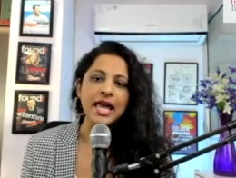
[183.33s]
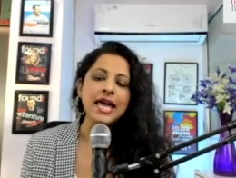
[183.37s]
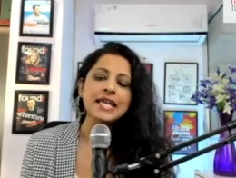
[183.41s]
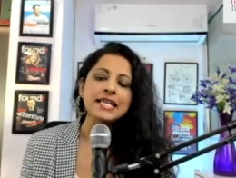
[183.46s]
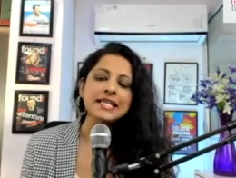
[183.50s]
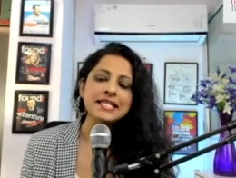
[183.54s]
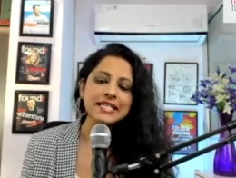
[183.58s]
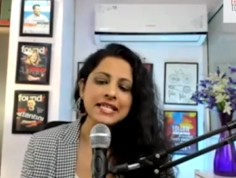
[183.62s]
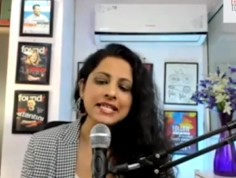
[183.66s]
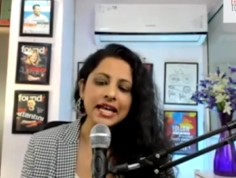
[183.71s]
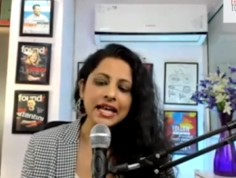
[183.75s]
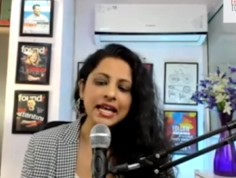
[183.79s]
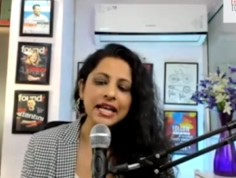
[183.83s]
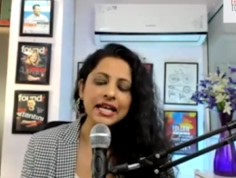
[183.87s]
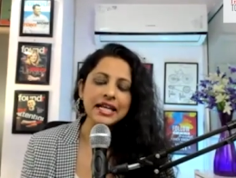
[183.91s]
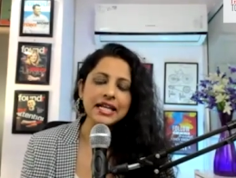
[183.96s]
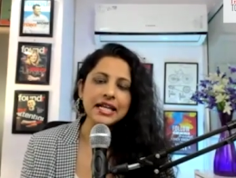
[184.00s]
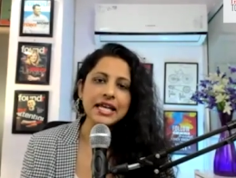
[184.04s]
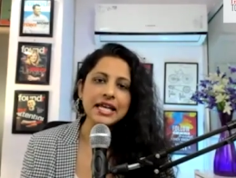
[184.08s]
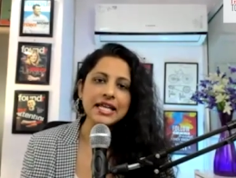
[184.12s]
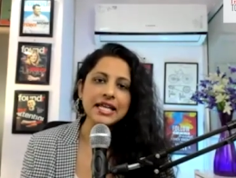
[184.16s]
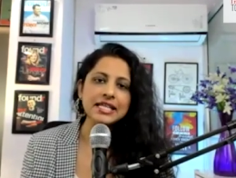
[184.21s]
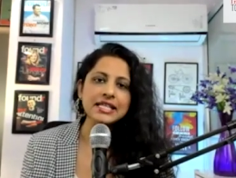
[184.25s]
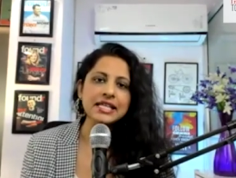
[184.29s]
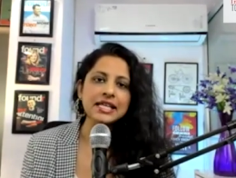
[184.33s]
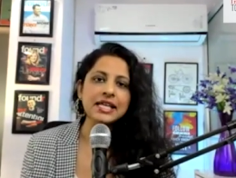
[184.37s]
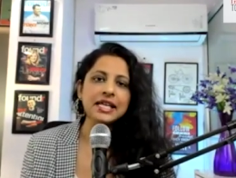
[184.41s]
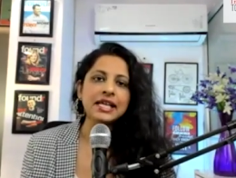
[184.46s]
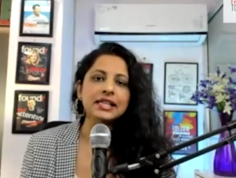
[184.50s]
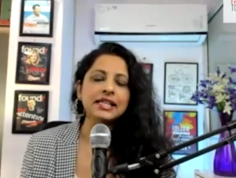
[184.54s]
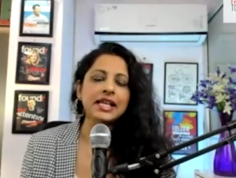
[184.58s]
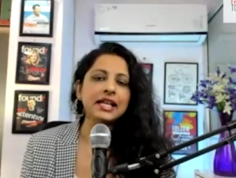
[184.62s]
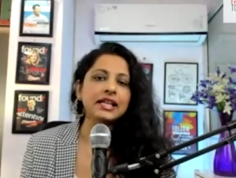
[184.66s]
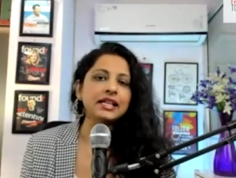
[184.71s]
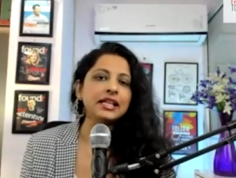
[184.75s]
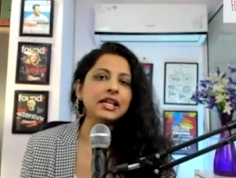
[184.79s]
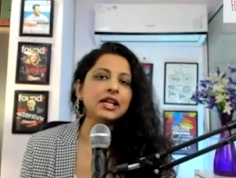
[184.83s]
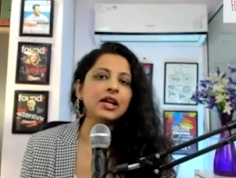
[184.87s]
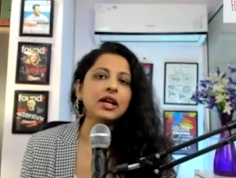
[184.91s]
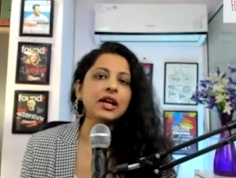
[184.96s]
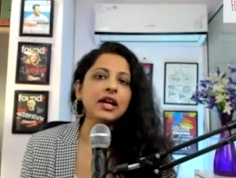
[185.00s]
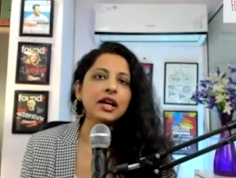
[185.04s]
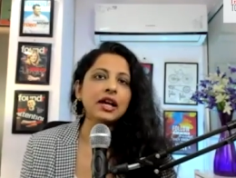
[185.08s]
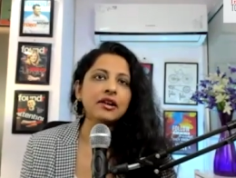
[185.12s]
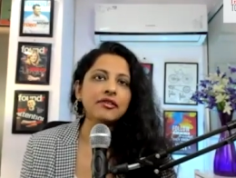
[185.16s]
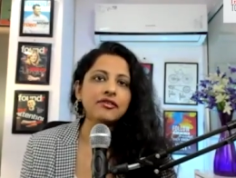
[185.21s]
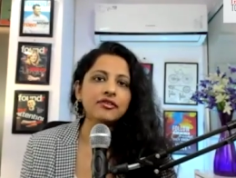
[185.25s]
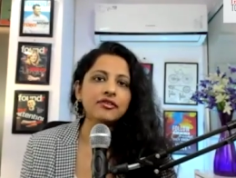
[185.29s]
Second is that if